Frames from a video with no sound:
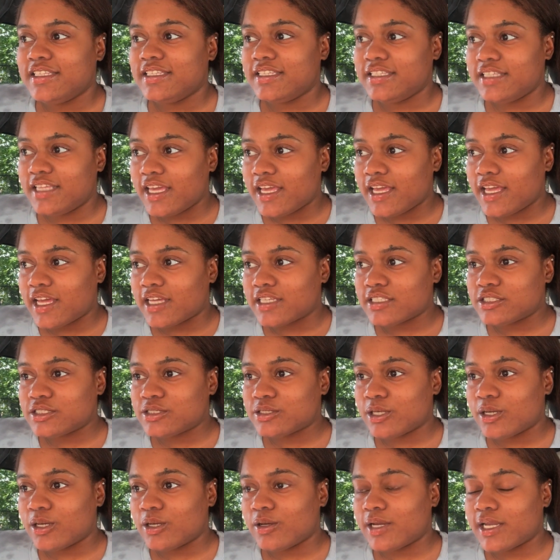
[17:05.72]
yeah,
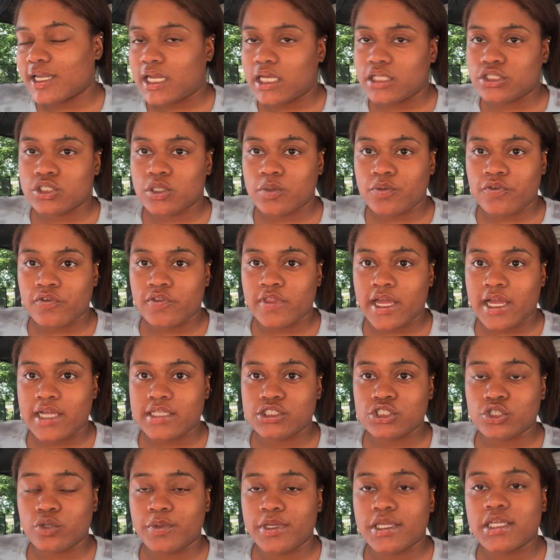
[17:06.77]
so I got in trouble for that.
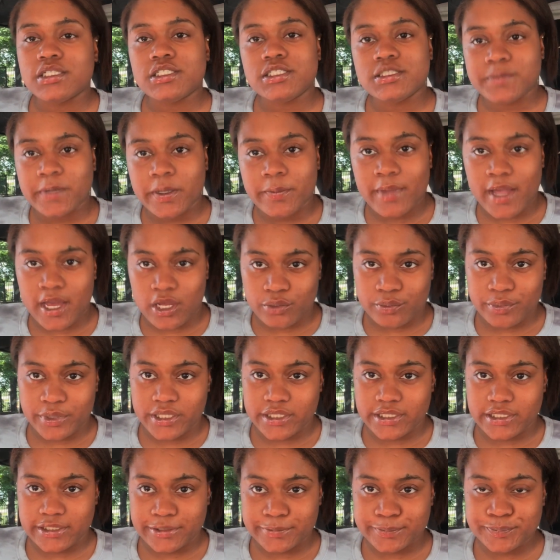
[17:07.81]
So because she's my battle
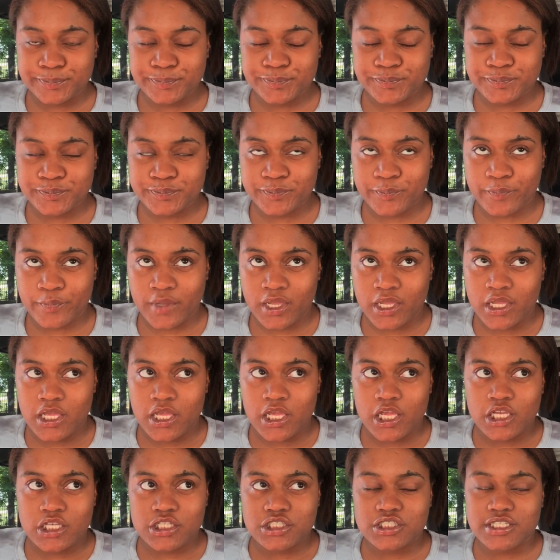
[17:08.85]
buddy,
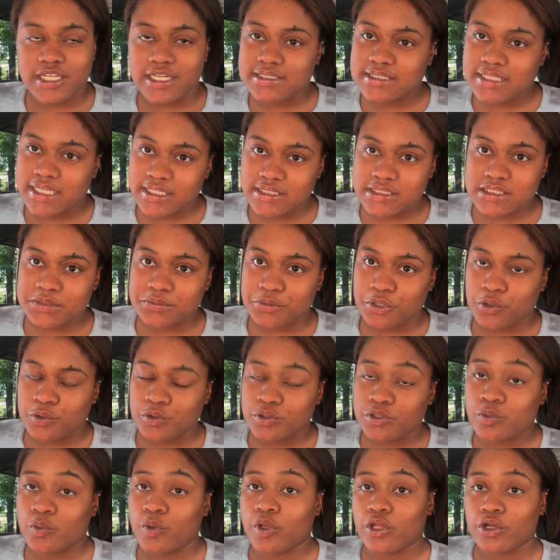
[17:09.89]
she had to get
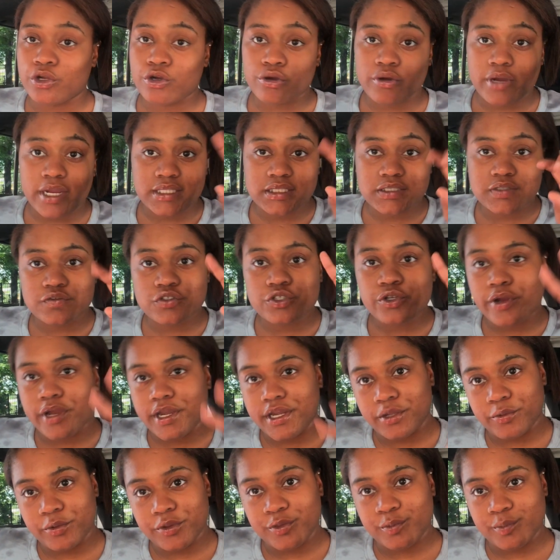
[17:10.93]
smoked. Well, corrective
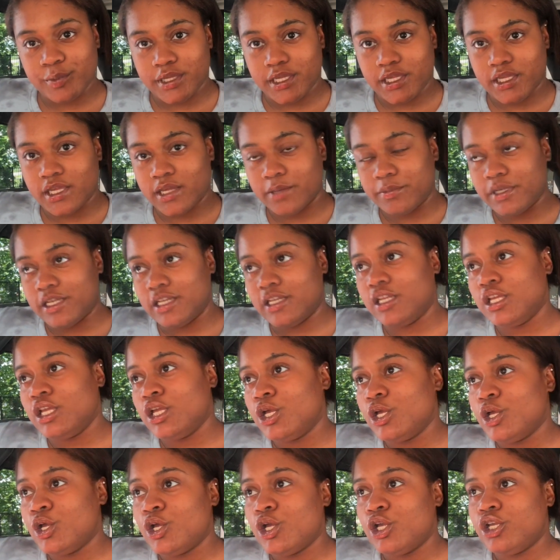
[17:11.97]
training with me, I mean,
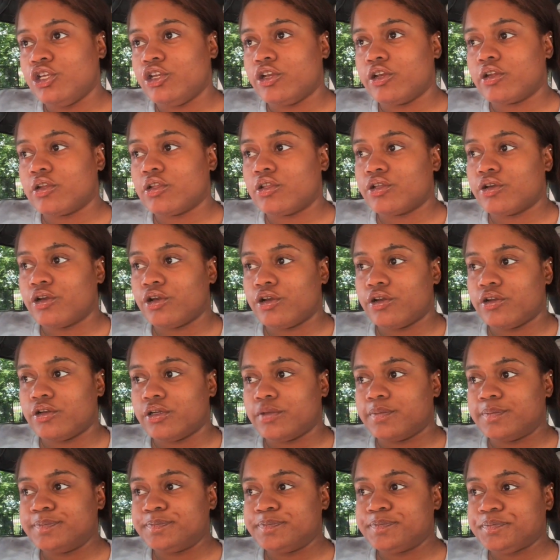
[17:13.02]
you're gonna
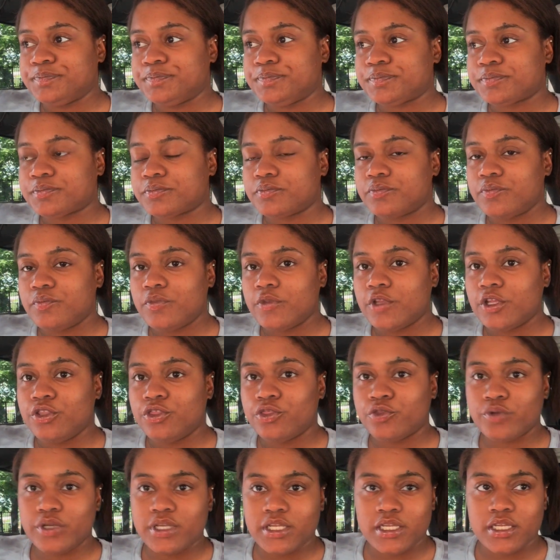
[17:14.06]
learn
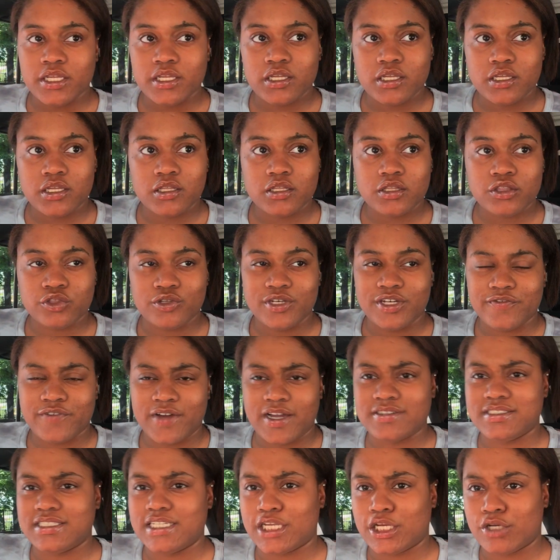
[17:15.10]
3 to
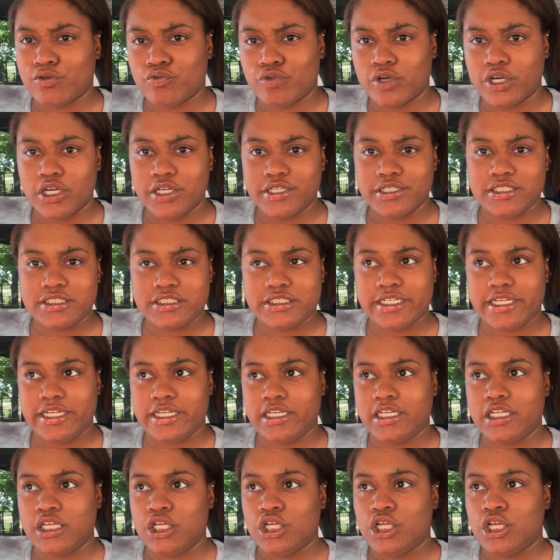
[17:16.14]
5 second rush,
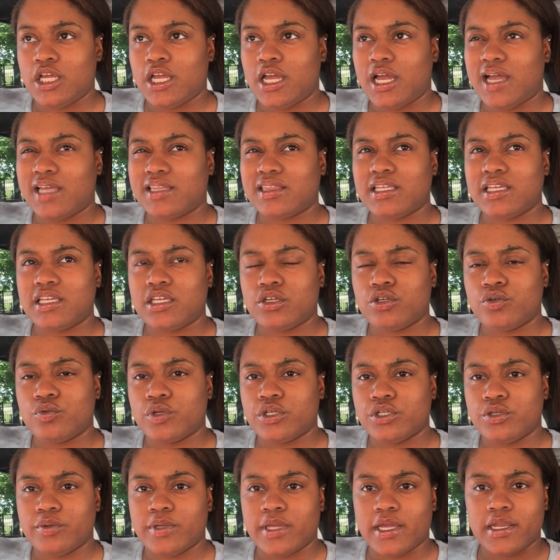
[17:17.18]
and I think
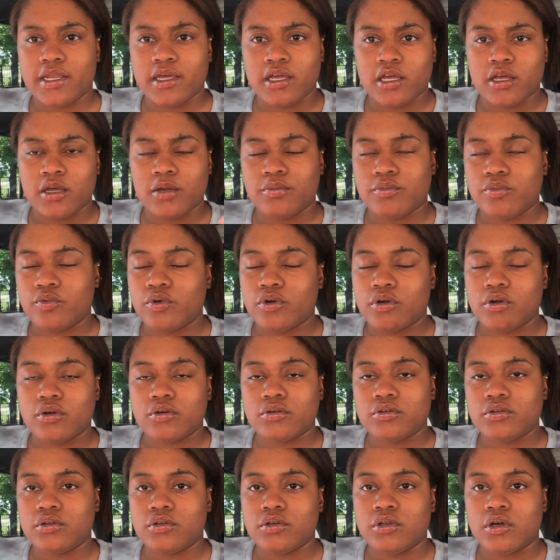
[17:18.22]
when you get up,
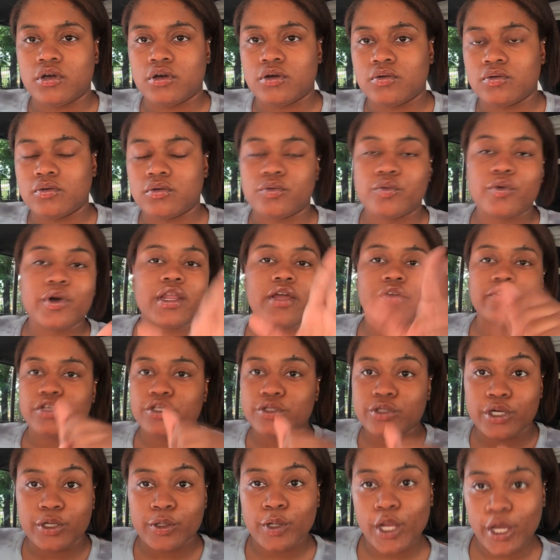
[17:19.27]
well, you know, whatever,
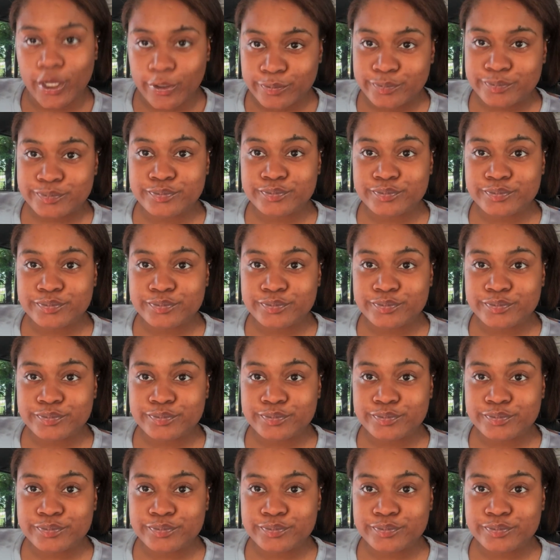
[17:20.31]
you gonna know.